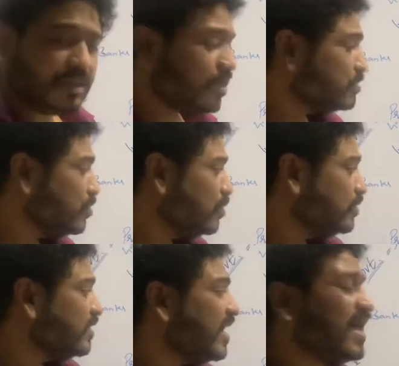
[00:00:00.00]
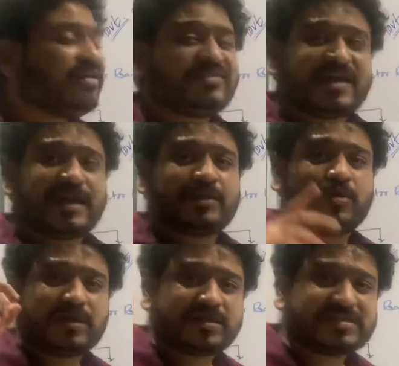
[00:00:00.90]
So, they have their
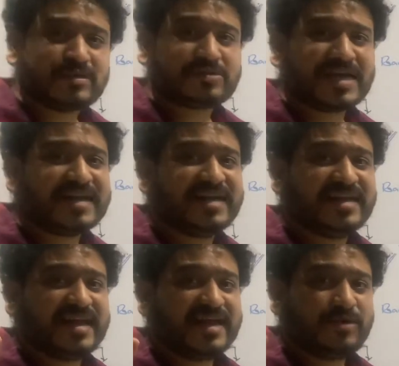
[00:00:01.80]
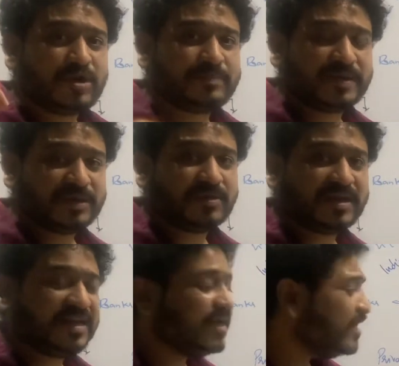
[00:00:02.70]
headquarters outside India and not
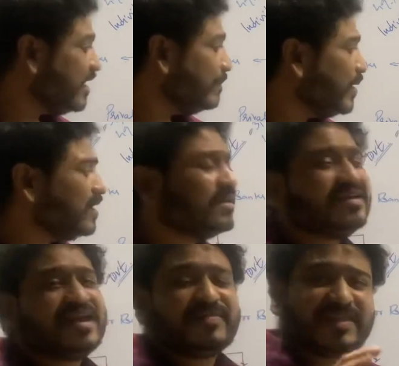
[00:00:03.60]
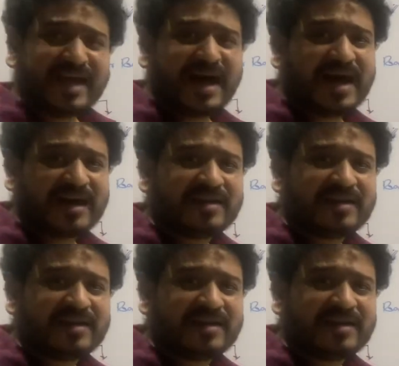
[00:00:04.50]
particularly in India, but they are